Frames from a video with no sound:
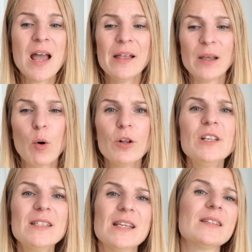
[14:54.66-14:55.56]
Now, all
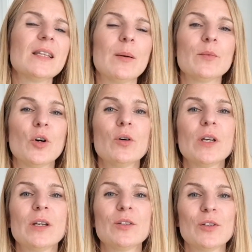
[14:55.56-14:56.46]
these things that I'm
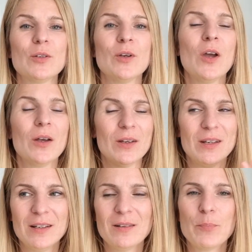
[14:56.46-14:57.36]
talking to,
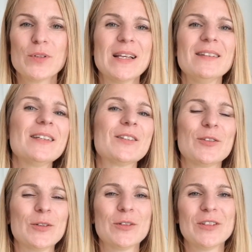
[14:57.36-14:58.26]
uh, presenting to
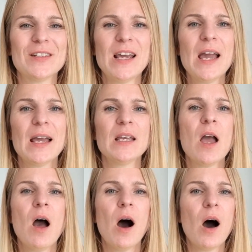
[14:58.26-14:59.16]
you today,
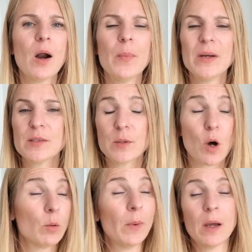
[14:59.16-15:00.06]
are based
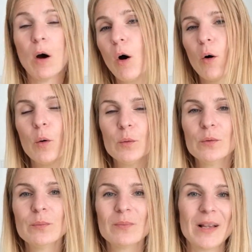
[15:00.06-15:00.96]
on my
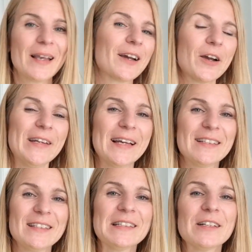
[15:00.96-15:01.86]
own, like
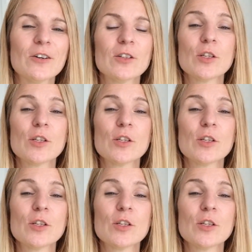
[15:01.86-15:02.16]
connecting the dots